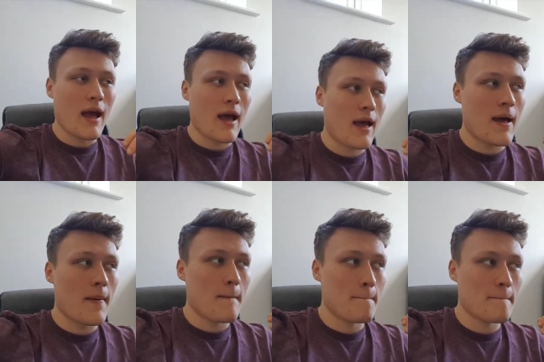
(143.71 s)

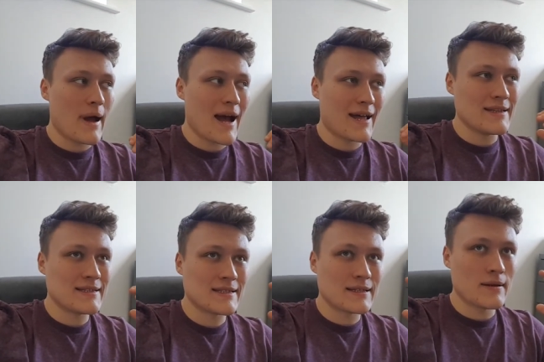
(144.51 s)

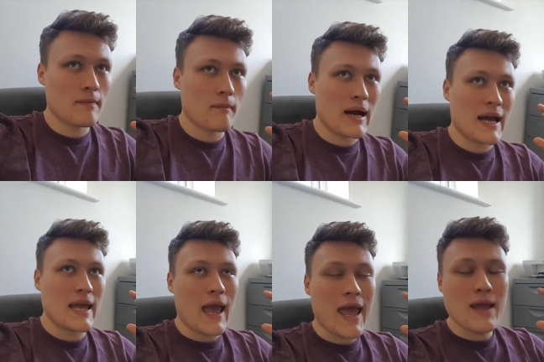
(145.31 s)
And
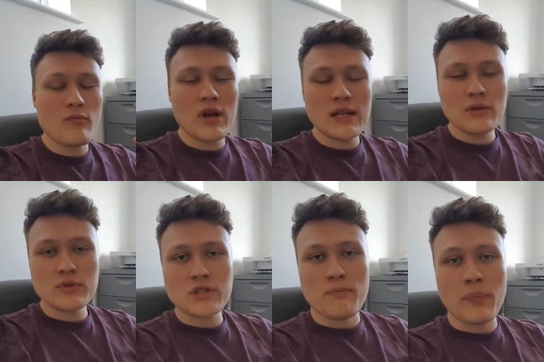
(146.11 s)
my aim really
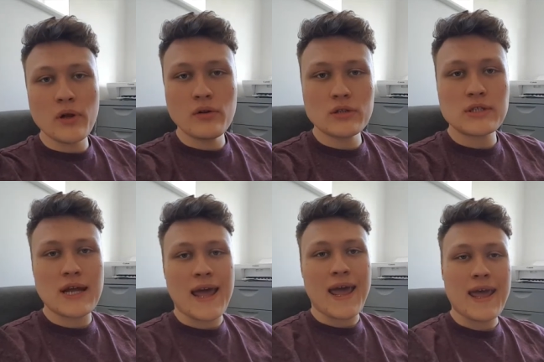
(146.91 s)
was to build
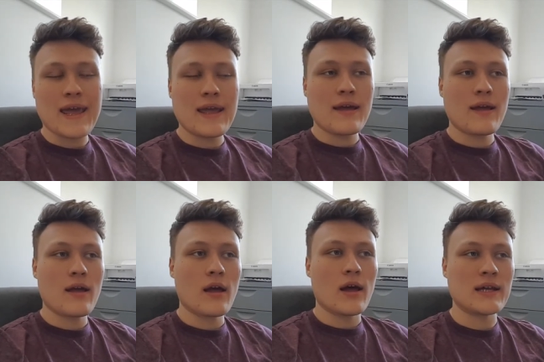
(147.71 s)
a
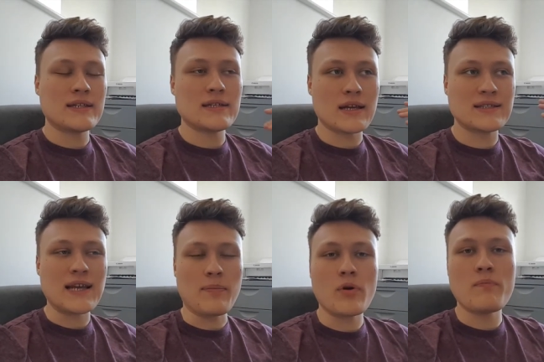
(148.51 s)

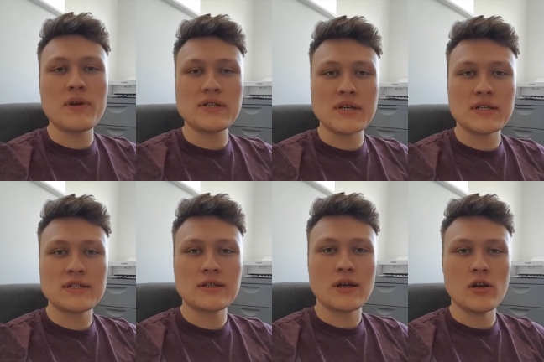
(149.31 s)
separate
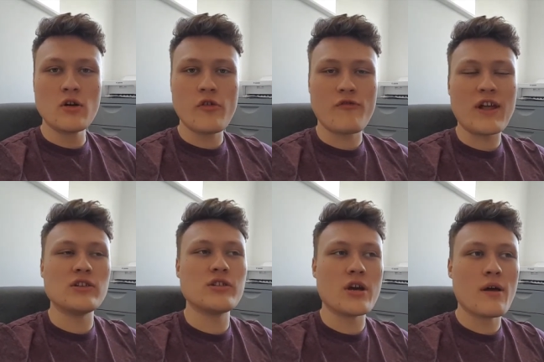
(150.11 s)
business, another
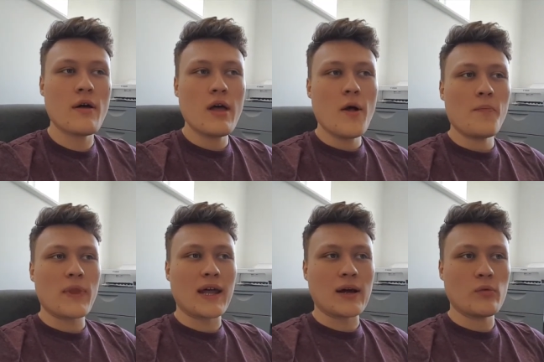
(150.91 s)
venture.
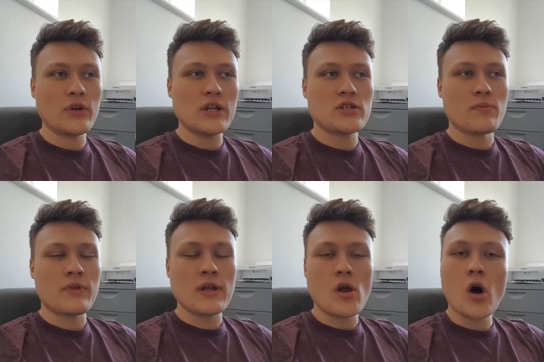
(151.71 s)
And I wanted
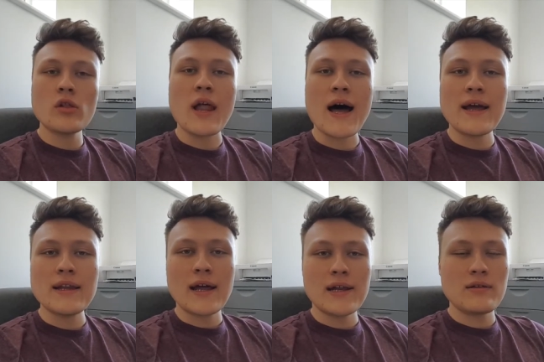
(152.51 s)
something online,
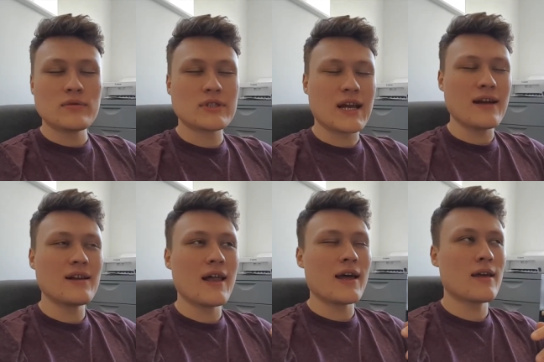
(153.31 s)
and it was kind
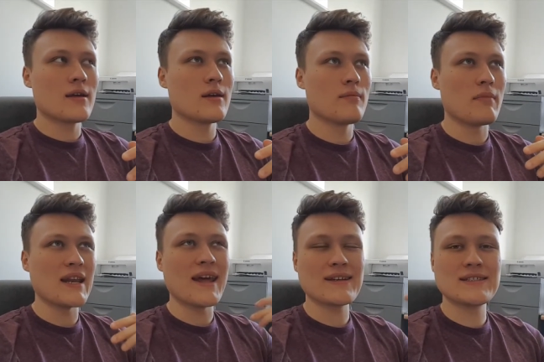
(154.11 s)
of like my
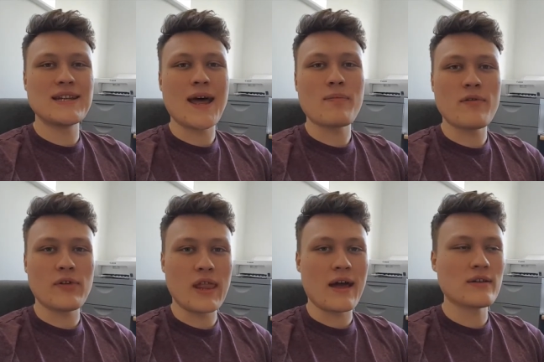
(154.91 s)
next step, if
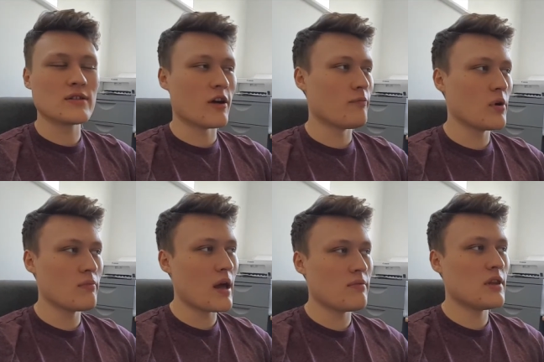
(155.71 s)
you like. So I've built
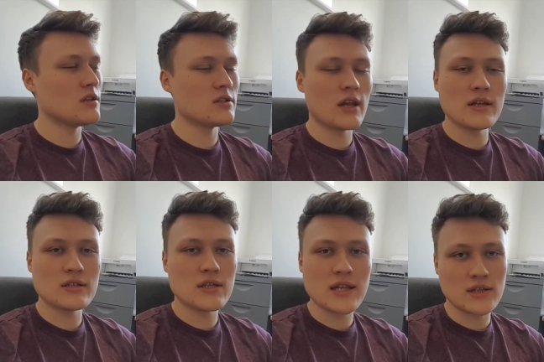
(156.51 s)
my digital
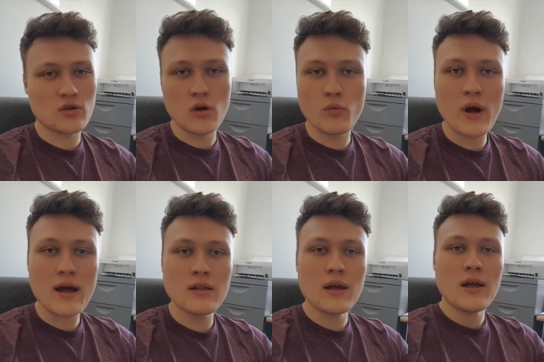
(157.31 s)
agency, that's going
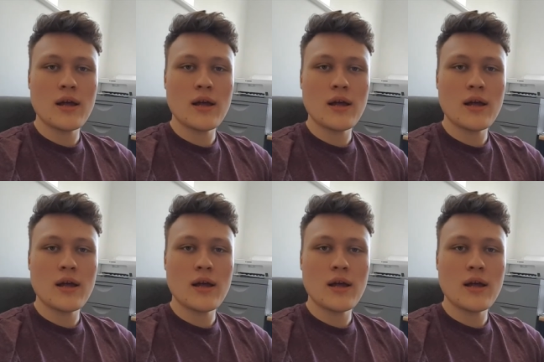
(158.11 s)
well.